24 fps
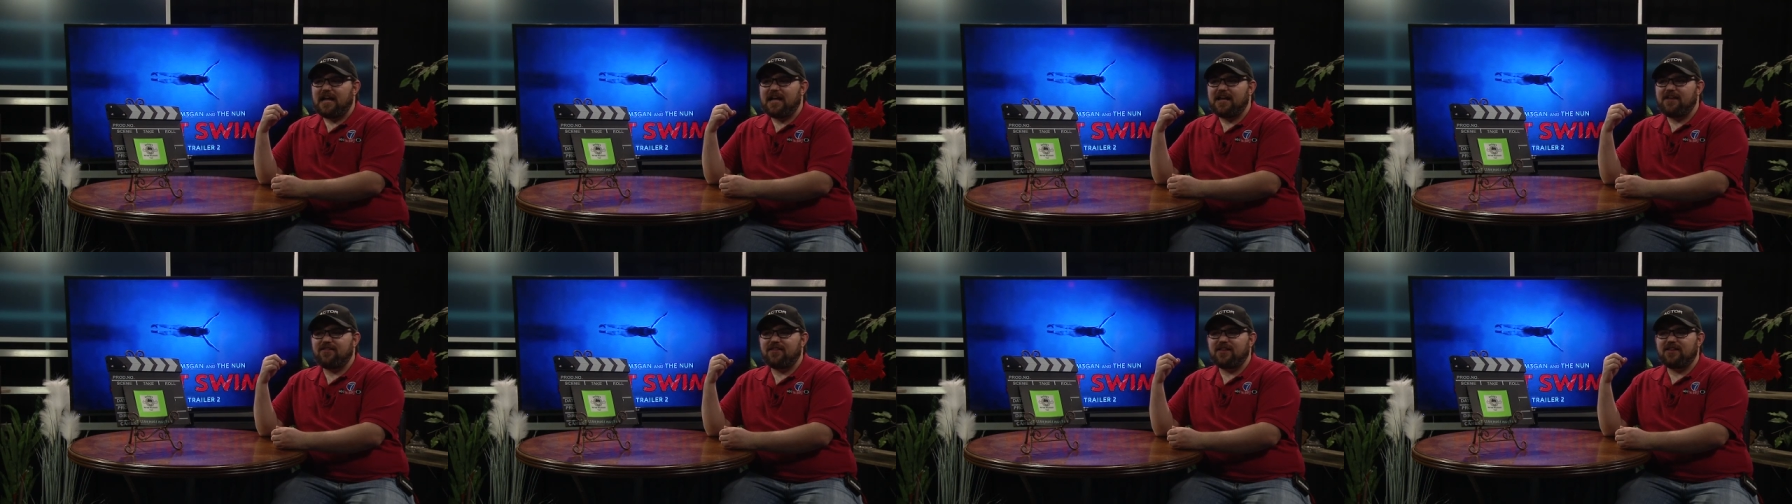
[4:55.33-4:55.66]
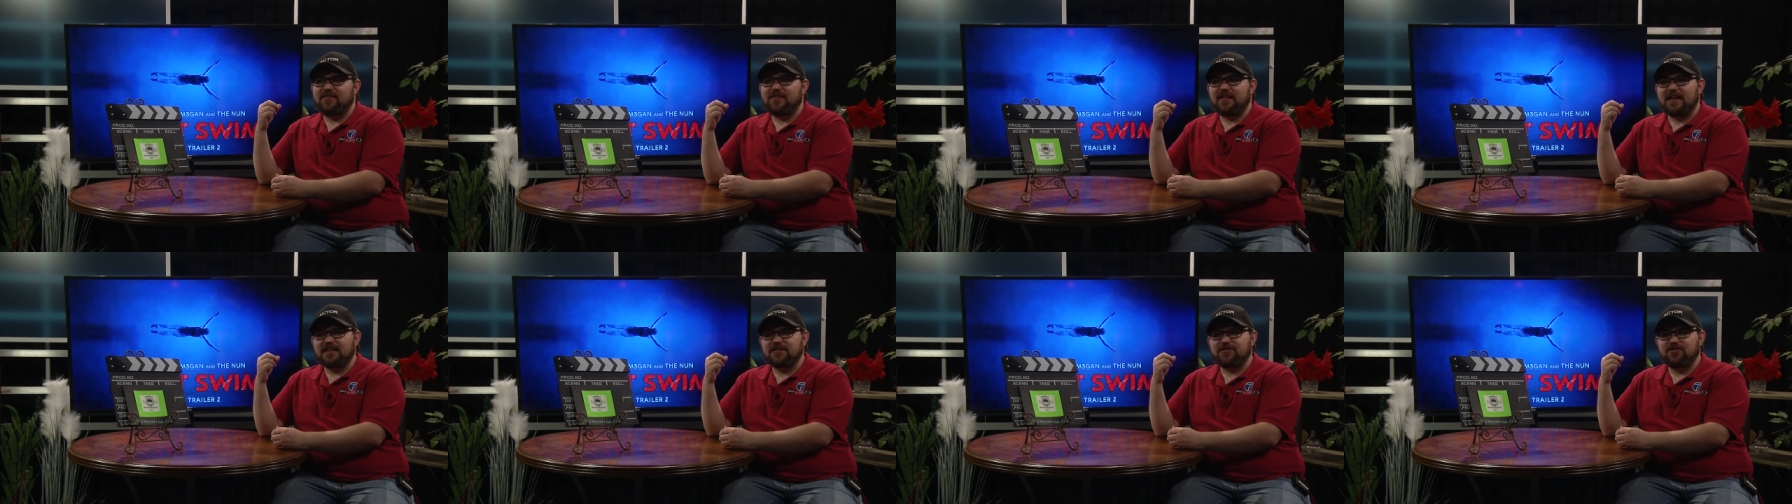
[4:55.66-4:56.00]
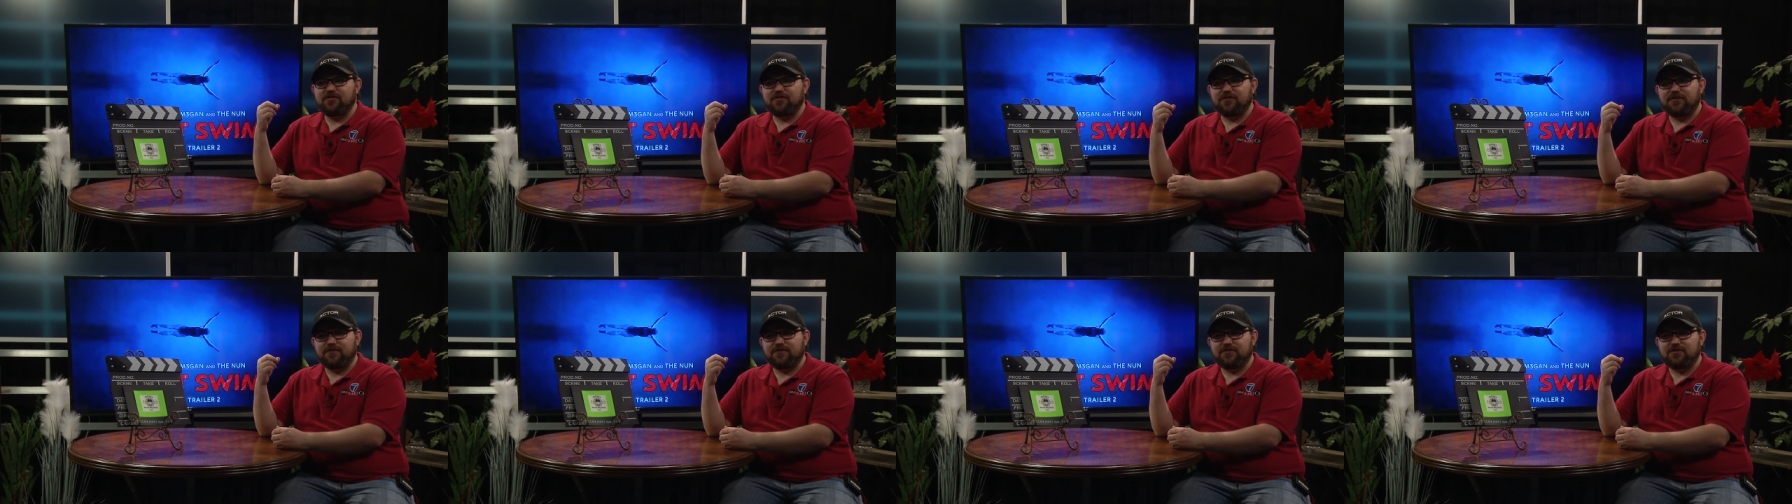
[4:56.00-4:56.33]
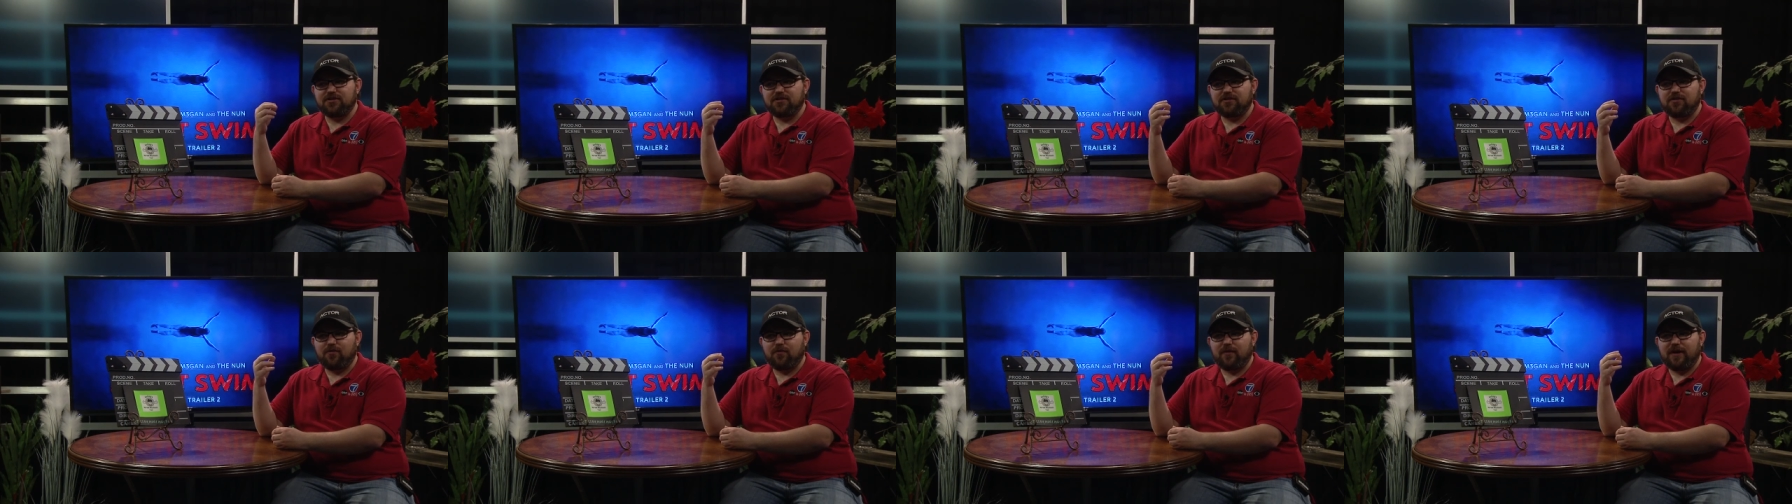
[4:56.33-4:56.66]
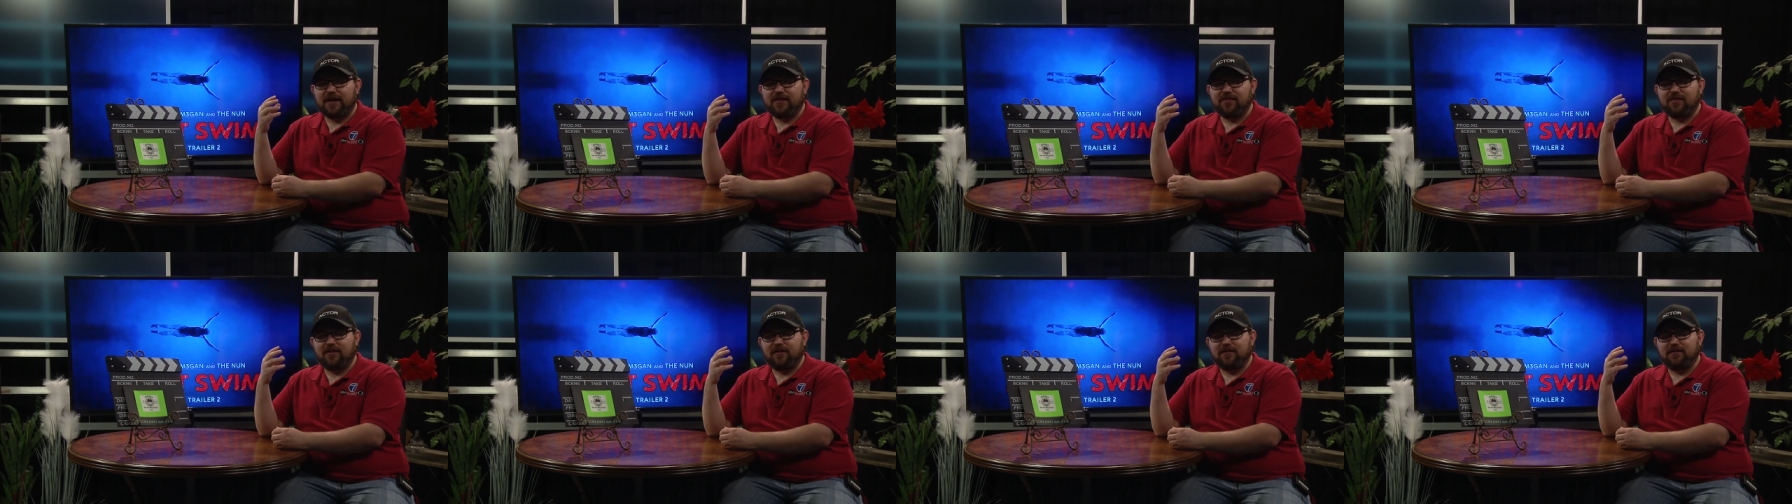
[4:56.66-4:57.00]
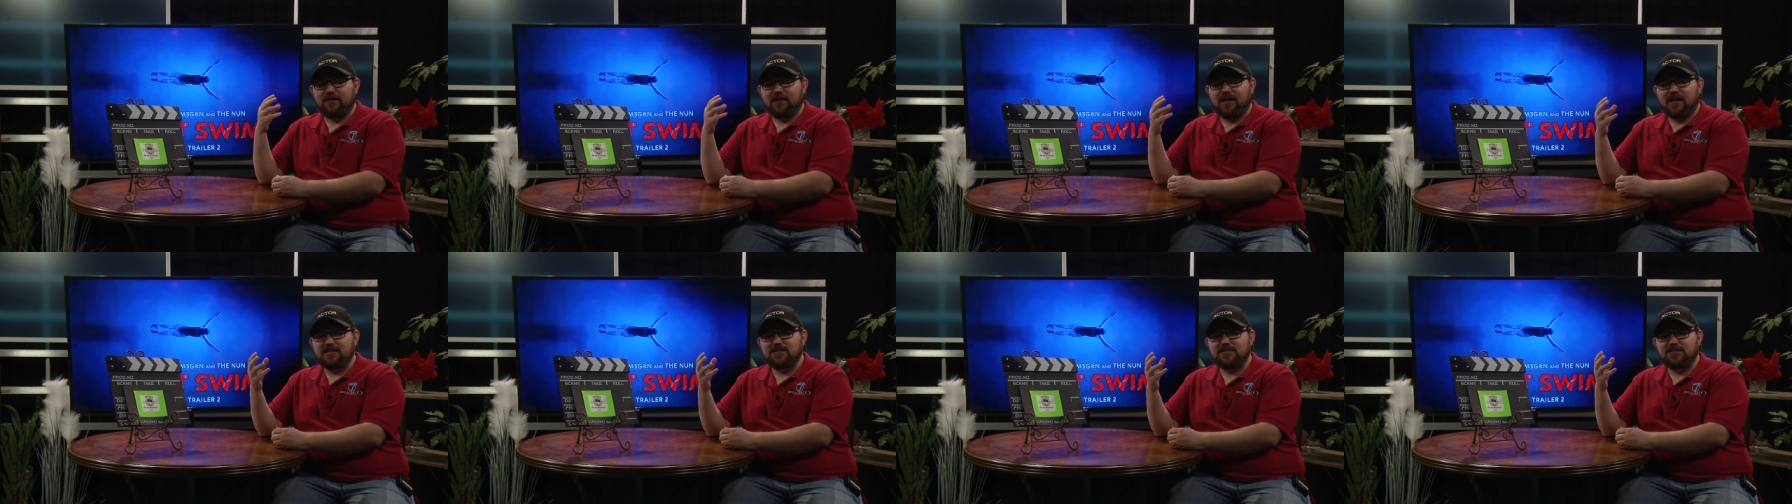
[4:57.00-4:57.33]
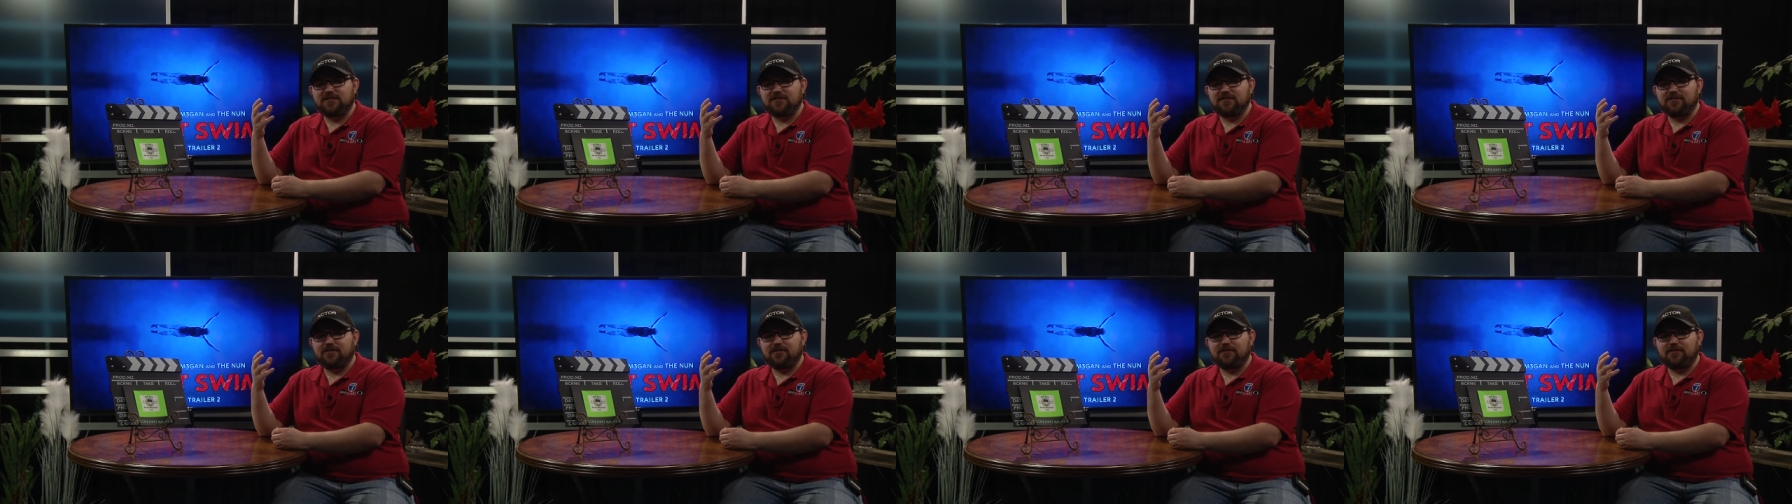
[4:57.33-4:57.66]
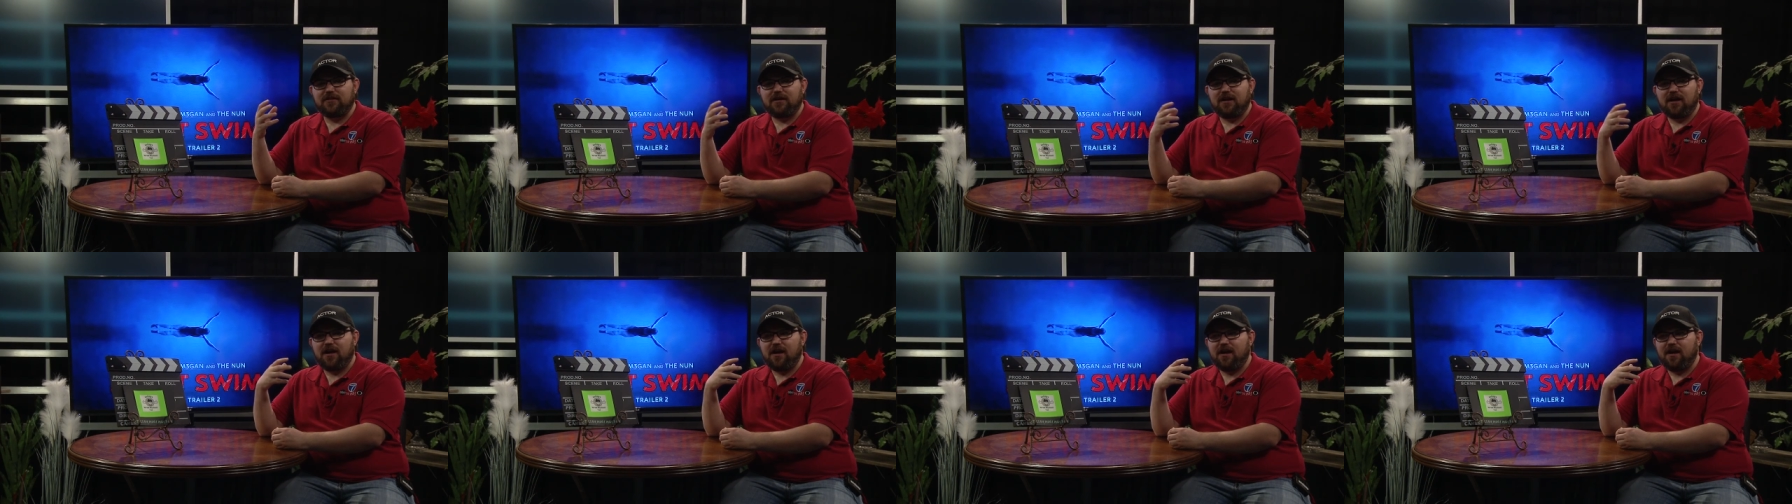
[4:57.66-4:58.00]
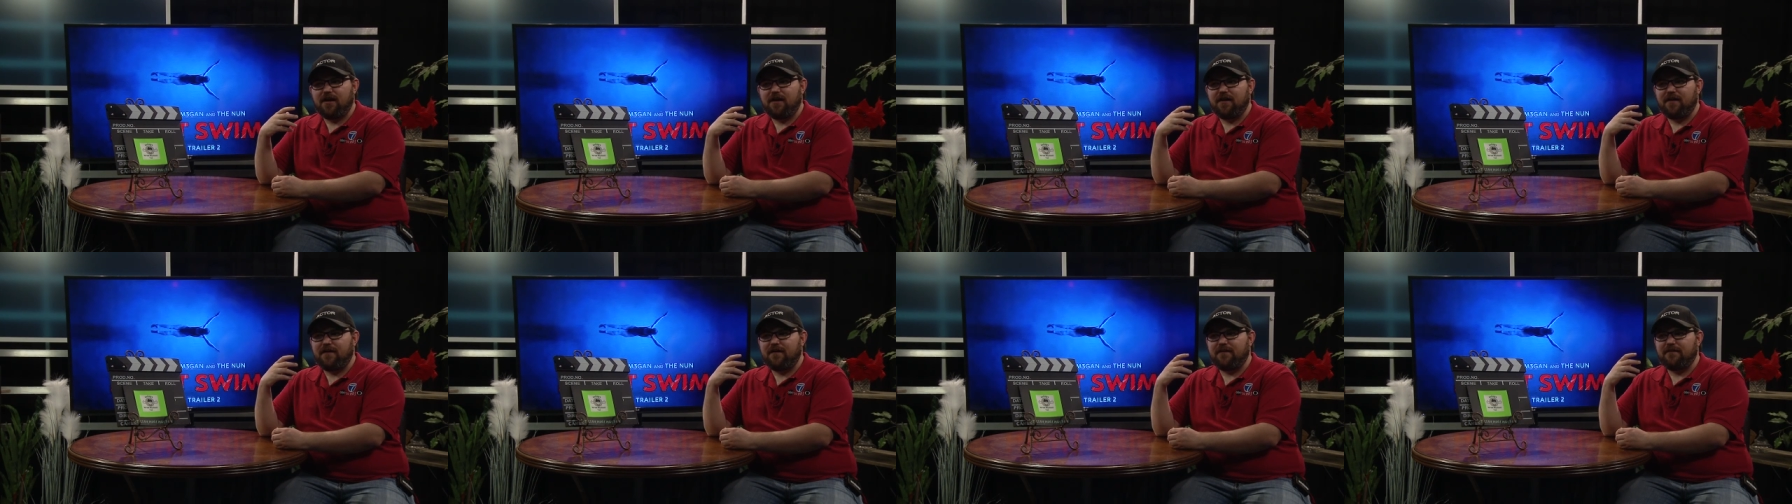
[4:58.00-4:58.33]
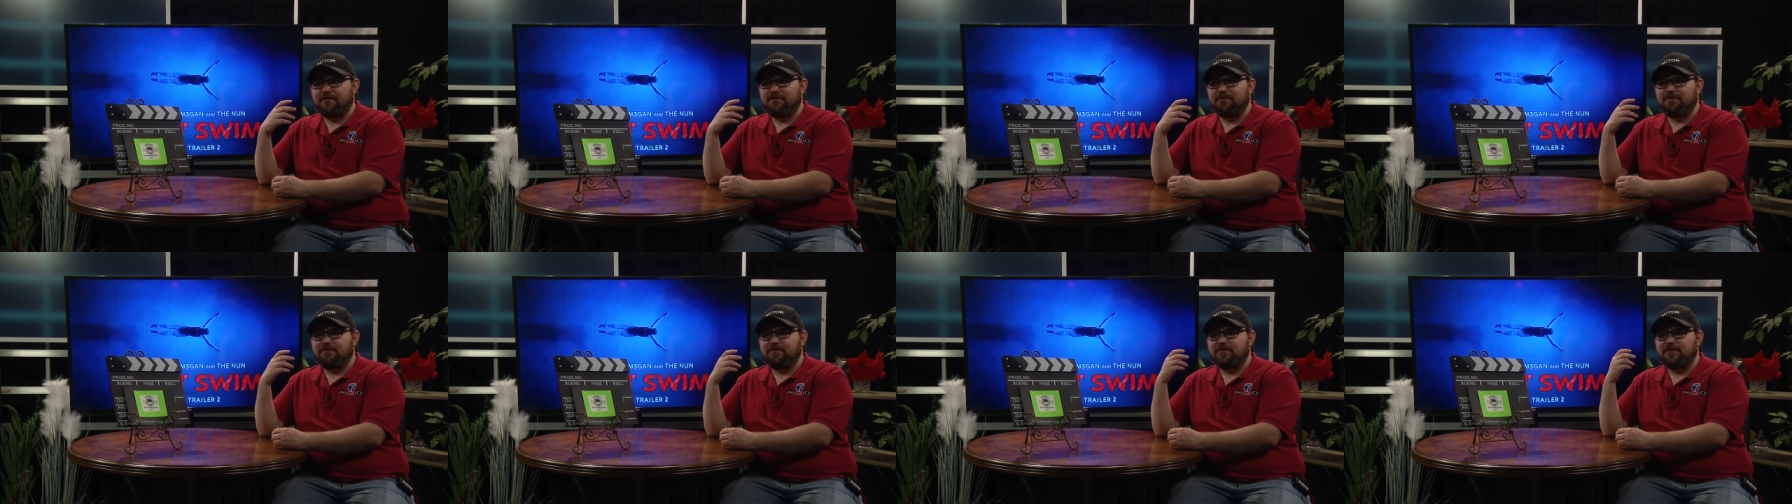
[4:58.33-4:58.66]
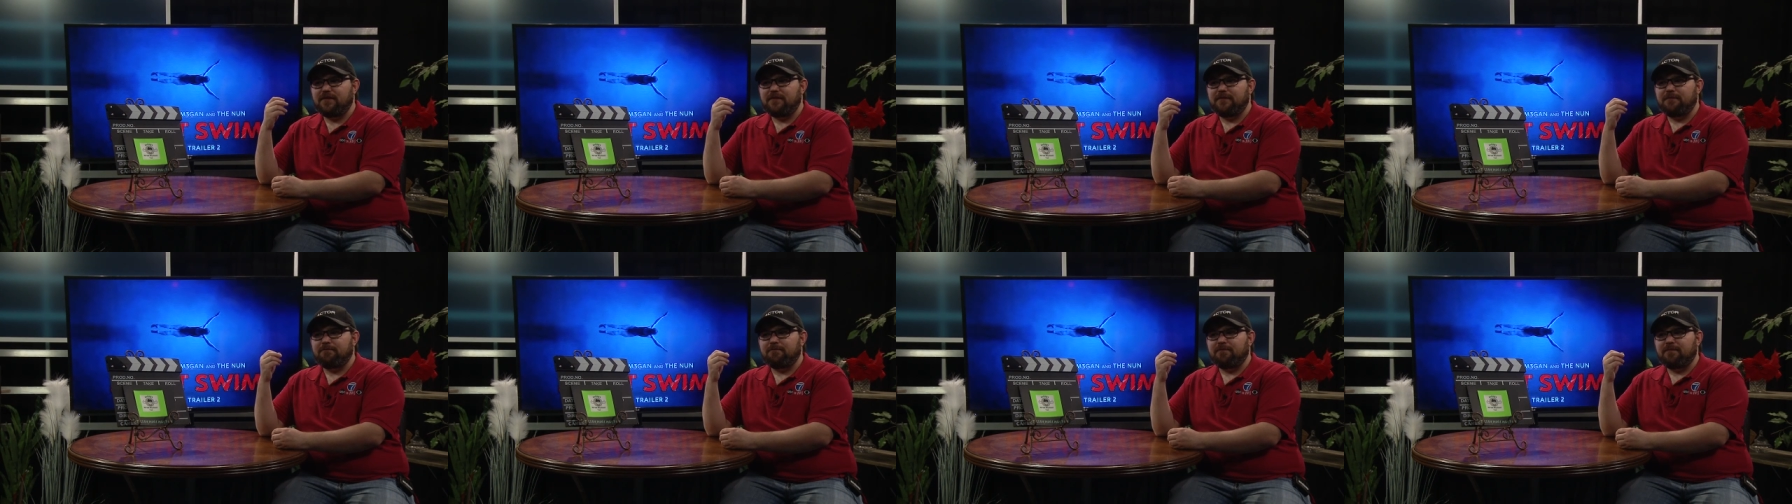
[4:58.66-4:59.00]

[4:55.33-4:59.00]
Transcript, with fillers: and then that sort of took away the luster of